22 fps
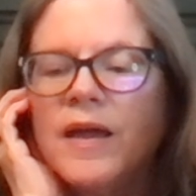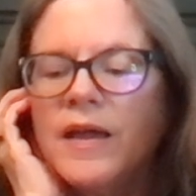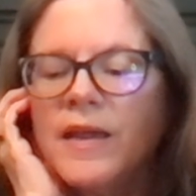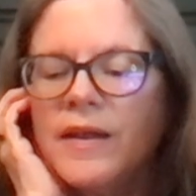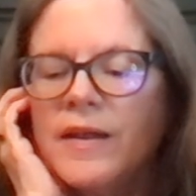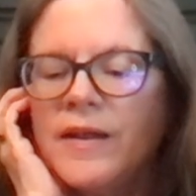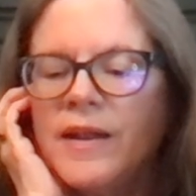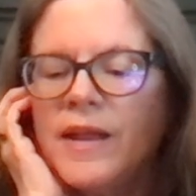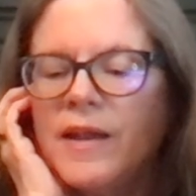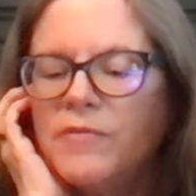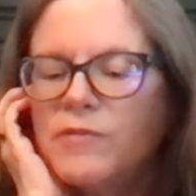
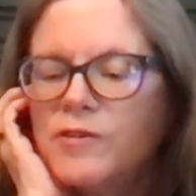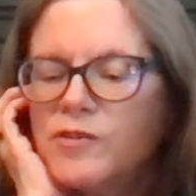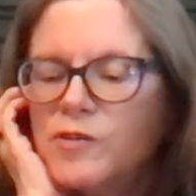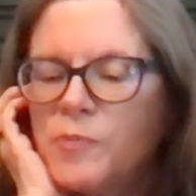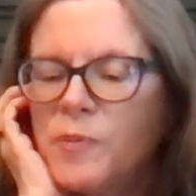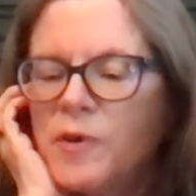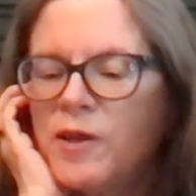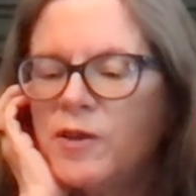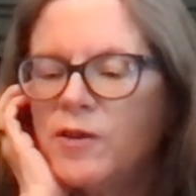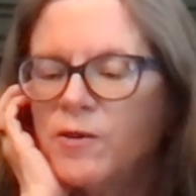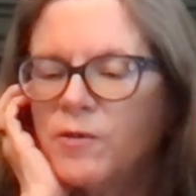Never
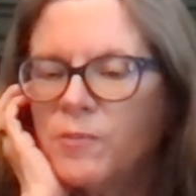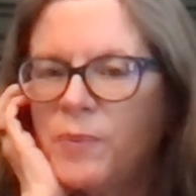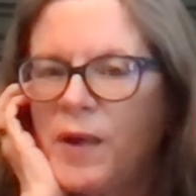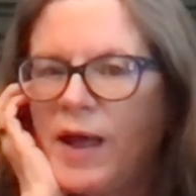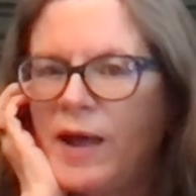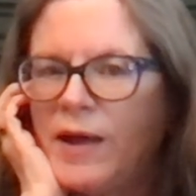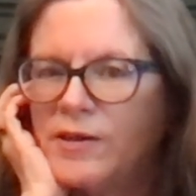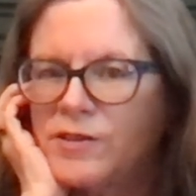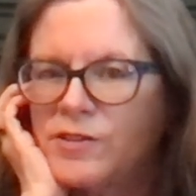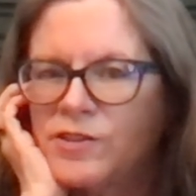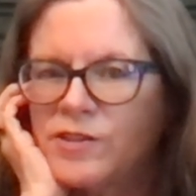speak your
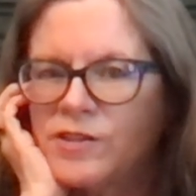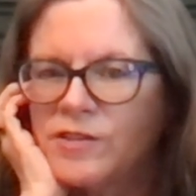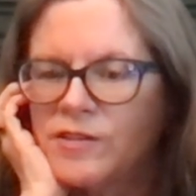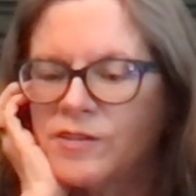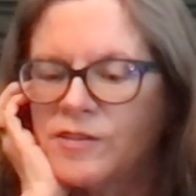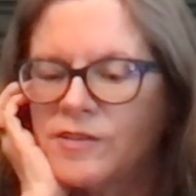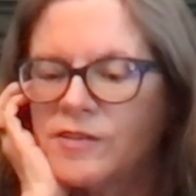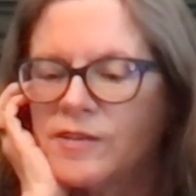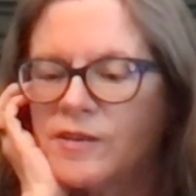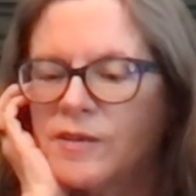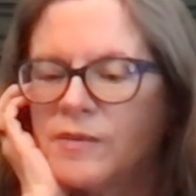
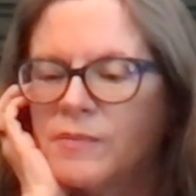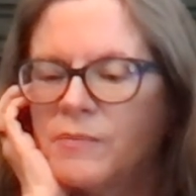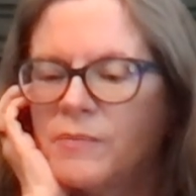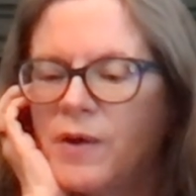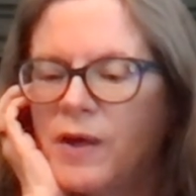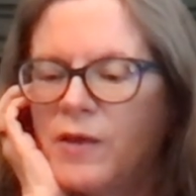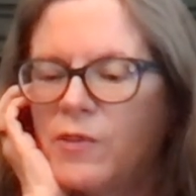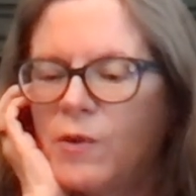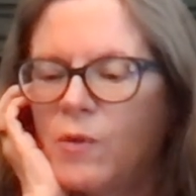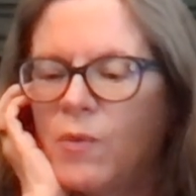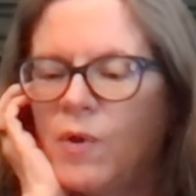passions
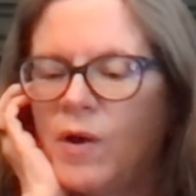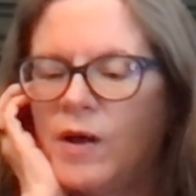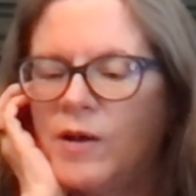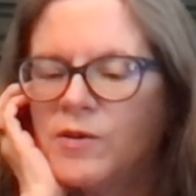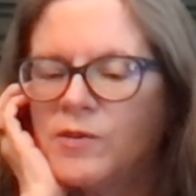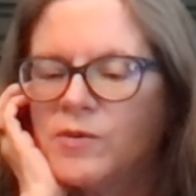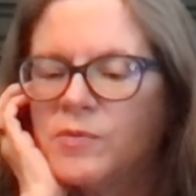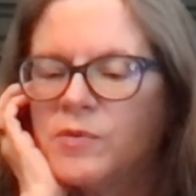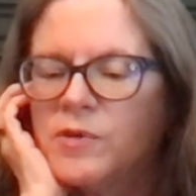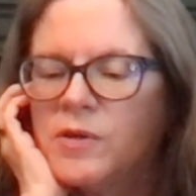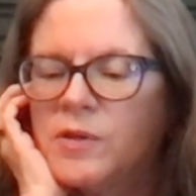by the
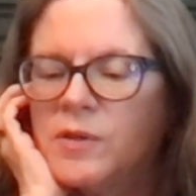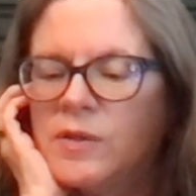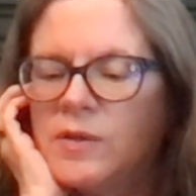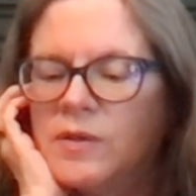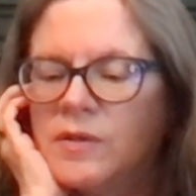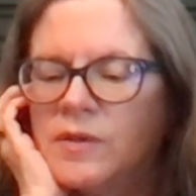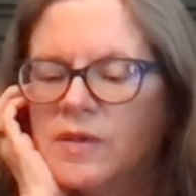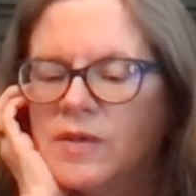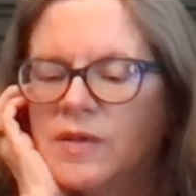wildwood.